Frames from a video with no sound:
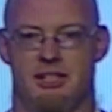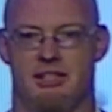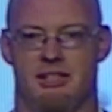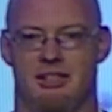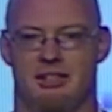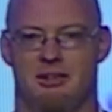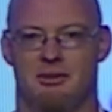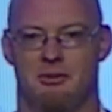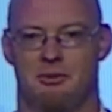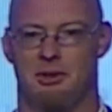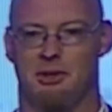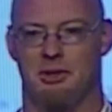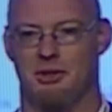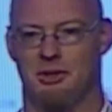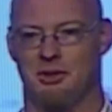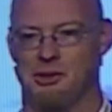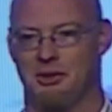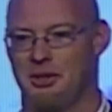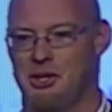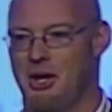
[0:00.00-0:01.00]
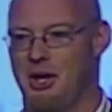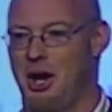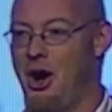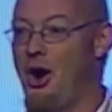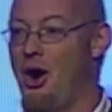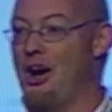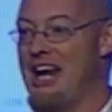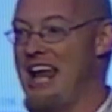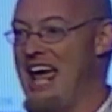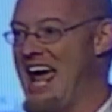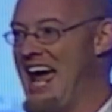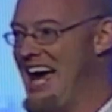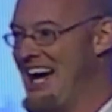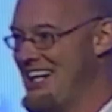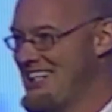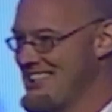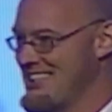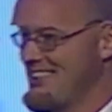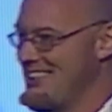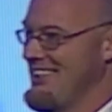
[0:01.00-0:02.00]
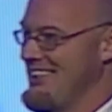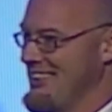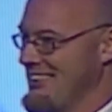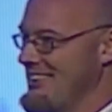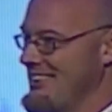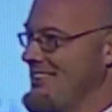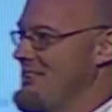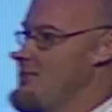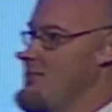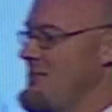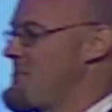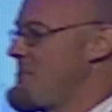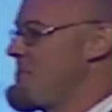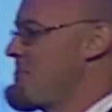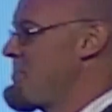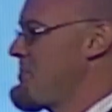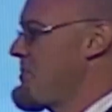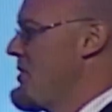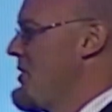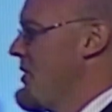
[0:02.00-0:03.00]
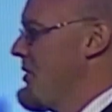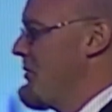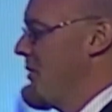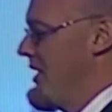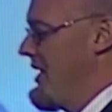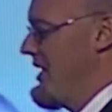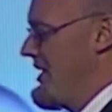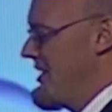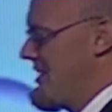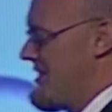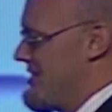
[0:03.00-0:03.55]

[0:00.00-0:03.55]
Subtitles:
where on accident, we had